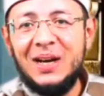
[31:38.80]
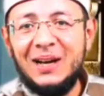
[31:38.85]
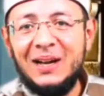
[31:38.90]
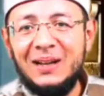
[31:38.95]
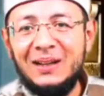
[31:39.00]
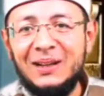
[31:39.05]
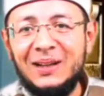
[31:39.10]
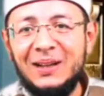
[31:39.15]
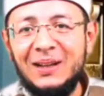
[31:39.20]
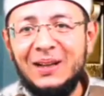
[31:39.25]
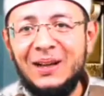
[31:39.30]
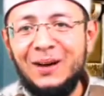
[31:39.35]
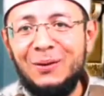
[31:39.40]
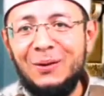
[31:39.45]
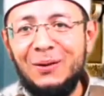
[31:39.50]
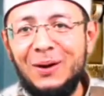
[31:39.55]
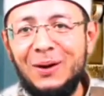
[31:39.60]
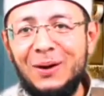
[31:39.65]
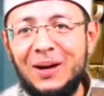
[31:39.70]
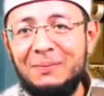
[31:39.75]
Allah,
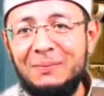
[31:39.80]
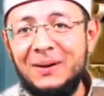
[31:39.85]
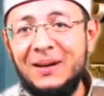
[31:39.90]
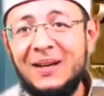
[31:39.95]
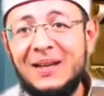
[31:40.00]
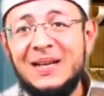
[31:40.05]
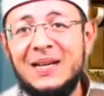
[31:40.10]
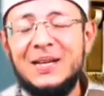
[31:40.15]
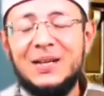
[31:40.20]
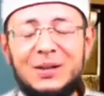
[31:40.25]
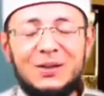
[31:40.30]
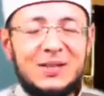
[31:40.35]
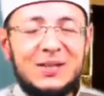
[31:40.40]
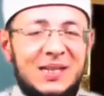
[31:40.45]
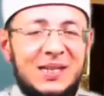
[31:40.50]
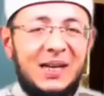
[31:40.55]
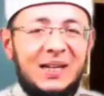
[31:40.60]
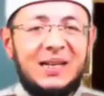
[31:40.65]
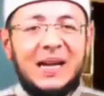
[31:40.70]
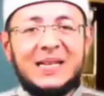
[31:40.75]
Allahu Akbar. You
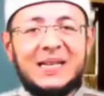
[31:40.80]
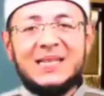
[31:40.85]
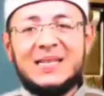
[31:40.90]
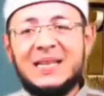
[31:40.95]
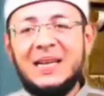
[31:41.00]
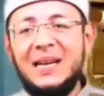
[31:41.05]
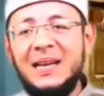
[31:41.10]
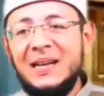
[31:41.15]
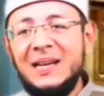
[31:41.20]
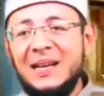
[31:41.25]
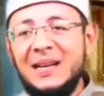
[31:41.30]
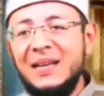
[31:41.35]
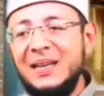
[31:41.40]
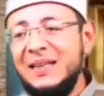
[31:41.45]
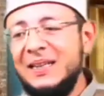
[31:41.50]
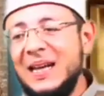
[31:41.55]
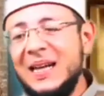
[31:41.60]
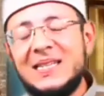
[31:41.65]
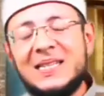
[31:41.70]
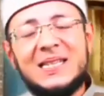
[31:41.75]
see, that's
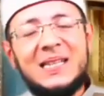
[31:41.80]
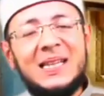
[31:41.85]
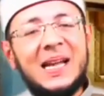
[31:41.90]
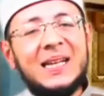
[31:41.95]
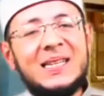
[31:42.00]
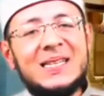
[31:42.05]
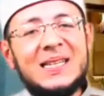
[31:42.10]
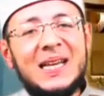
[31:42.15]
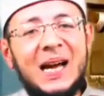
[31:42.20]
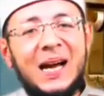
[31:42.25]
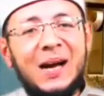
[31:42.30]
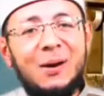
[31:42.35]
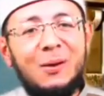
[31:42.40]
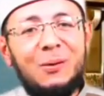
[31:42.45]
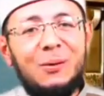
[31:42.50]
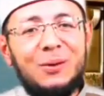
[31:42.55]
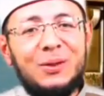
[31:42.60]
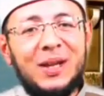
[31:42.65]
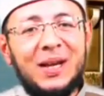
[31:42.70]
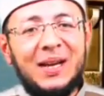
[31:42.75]
that's that's
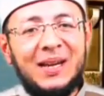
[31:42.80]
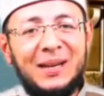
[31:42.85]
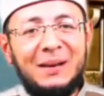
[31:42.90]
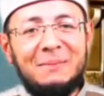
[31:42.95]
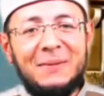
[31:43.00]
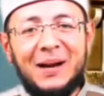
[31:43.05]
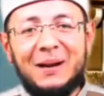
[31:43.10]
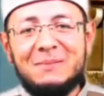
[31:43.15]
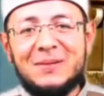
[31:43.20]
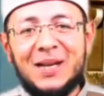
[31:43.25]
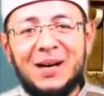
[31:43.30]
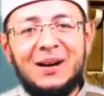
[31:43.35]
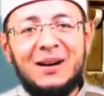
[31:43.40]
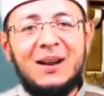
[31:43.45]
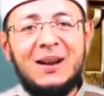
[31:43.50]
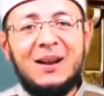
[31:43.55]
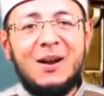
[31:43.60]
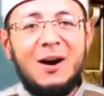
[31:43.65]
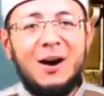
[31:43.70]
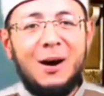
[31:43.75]
how the Imams
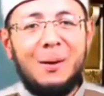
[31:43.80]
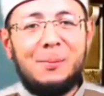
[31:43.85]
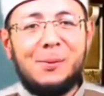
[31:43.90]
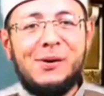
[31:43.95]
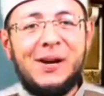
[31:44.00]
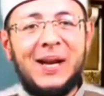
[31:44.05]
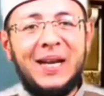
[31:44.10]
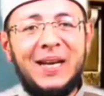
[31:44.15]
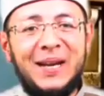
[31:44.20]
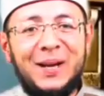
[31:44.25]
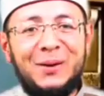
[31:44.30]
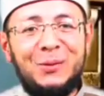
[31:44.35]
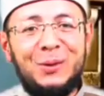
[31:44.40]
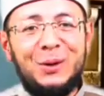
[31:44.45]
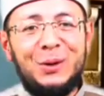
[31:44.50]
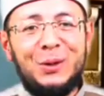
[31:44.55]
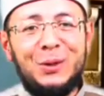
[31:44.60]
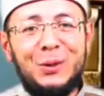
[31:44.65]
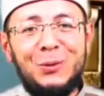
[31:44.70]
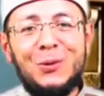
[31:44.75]
are cooperating
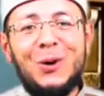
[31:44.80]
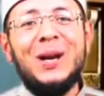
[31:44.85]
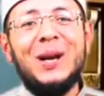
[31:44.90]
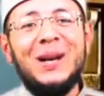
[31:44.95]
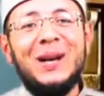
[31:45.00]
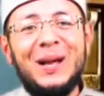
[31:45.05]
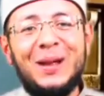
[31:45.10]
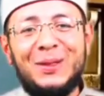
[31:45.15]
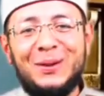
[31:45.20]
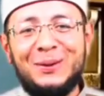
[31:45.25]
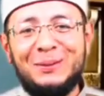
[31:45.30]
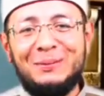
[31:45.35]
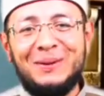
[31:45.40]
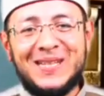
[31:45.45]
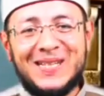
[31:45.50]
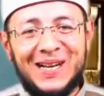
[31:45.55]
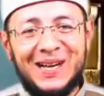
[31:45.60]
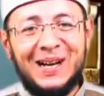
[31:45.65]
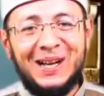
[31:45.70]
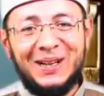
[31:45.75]
with one another,
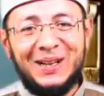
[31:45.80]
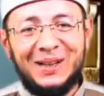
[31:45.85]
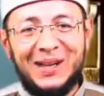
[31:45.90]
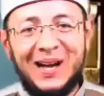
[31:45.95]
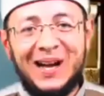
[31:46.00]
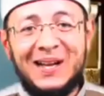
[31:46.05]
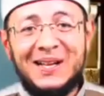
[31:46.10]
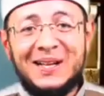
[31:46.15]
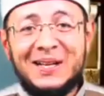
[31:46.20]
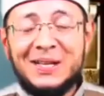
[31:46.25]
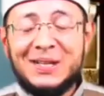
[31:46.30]
Allah.